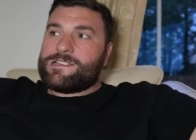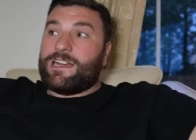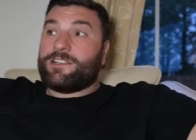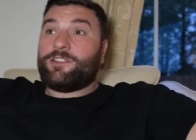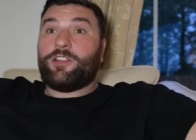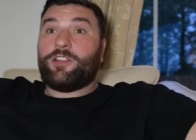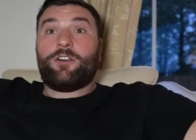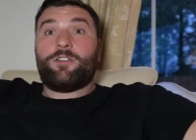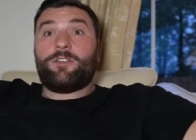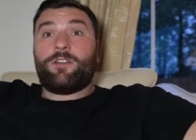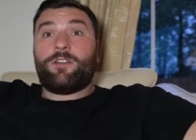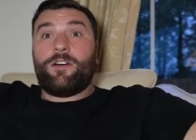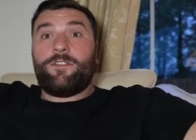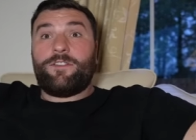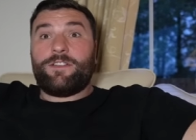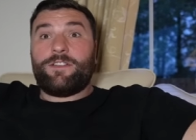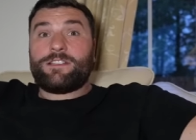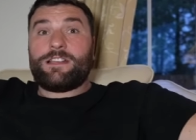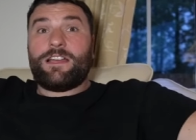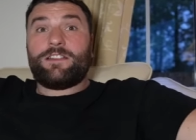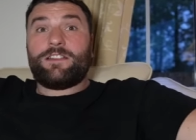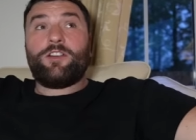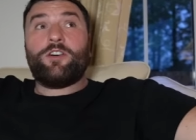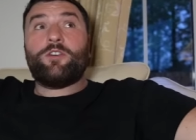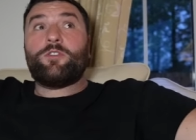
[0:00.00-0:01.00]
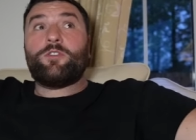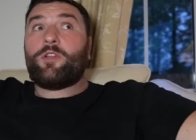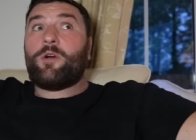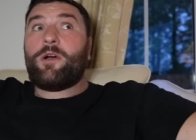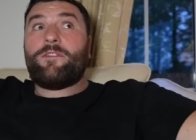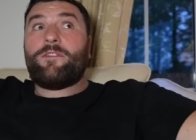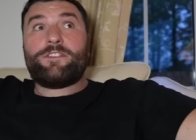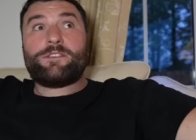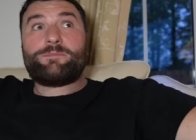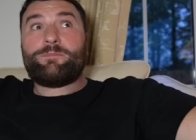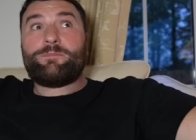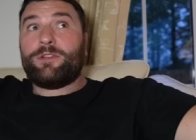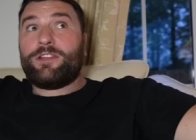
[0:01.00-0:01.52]
I don't know if it, I don't know
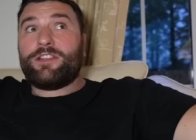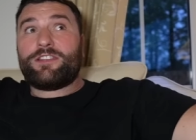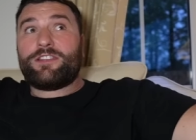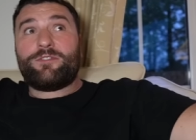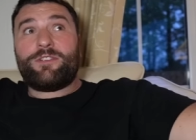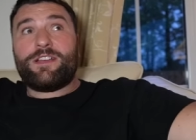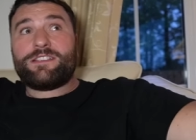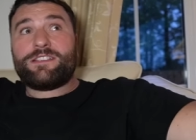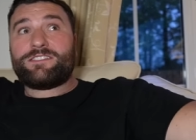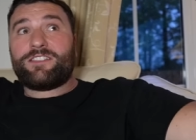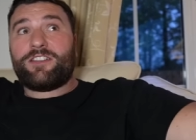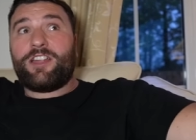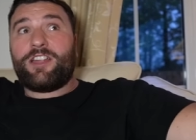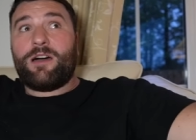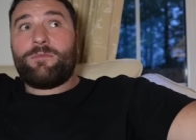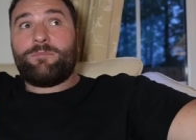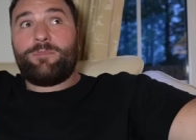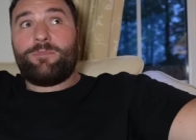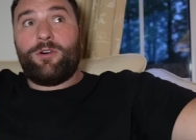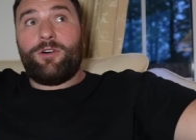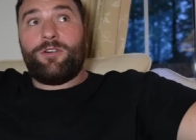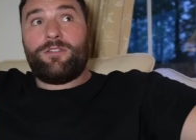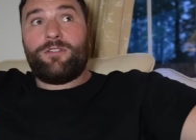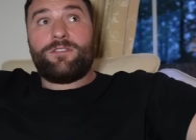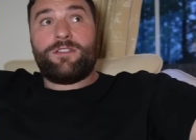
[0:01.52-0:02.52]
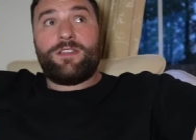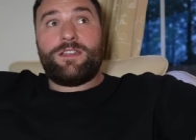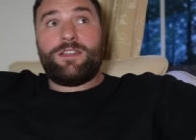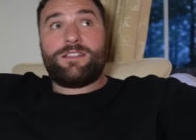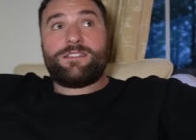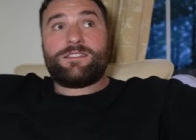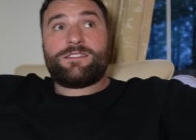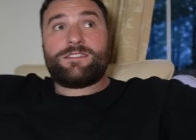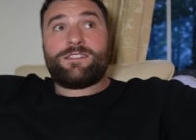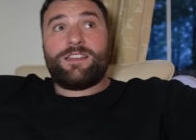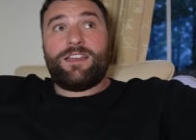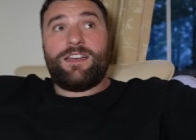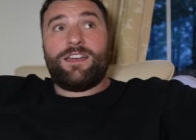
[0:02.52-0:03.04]
if it's put it to rest or not, but
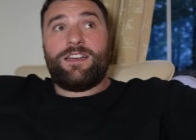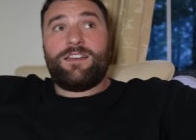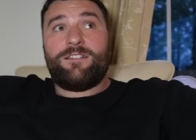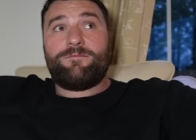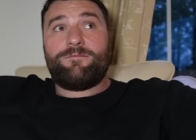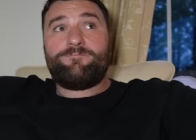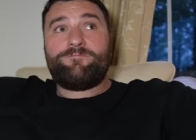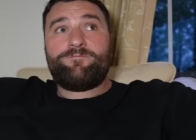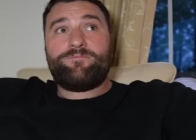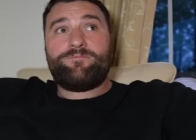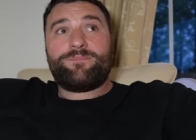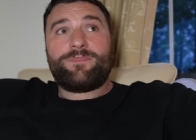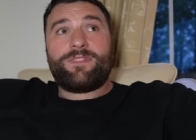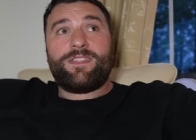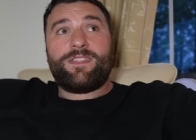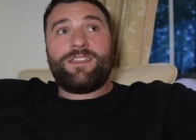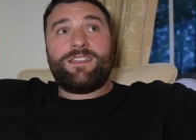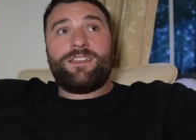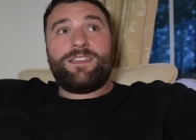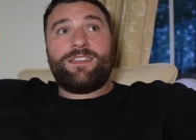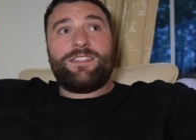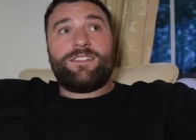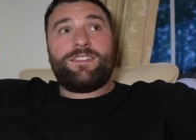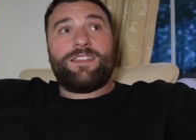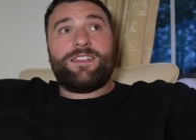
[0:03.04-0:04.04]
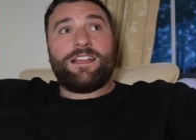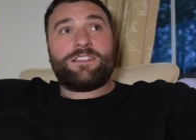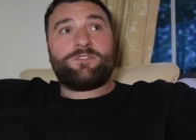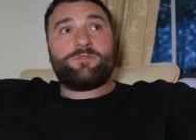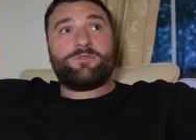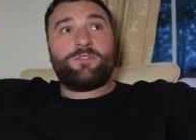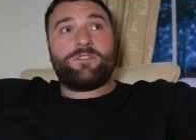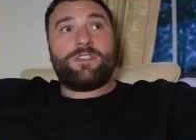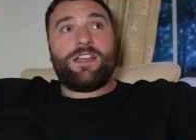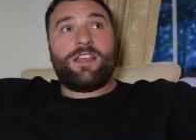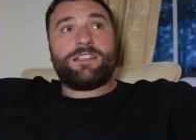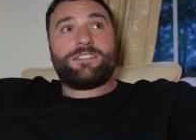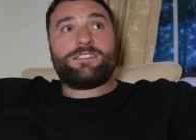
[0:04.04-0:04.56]
it's um, that's
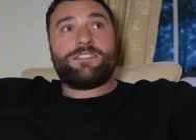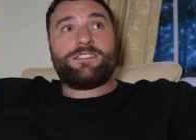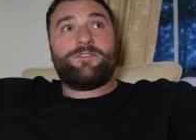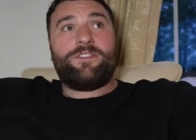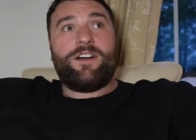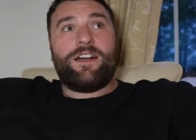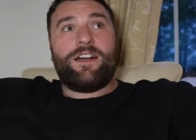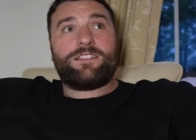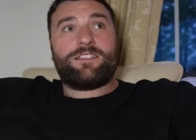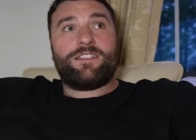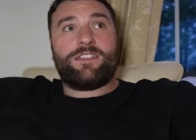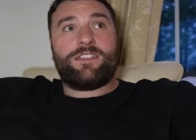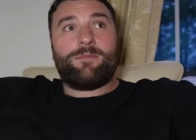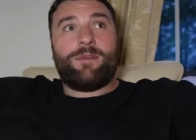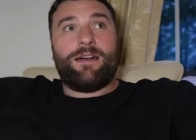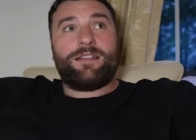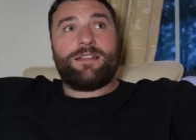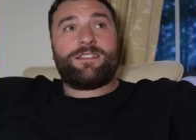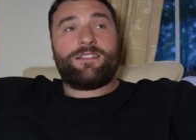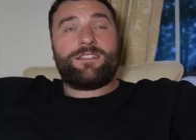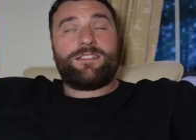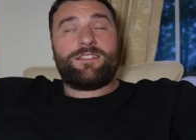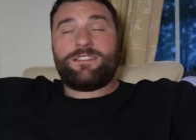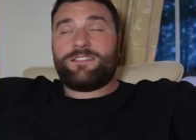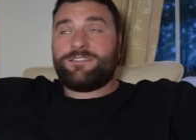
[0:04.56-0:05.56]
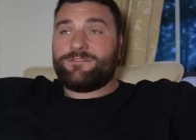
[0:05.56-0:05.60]
what that's the fact of the matter.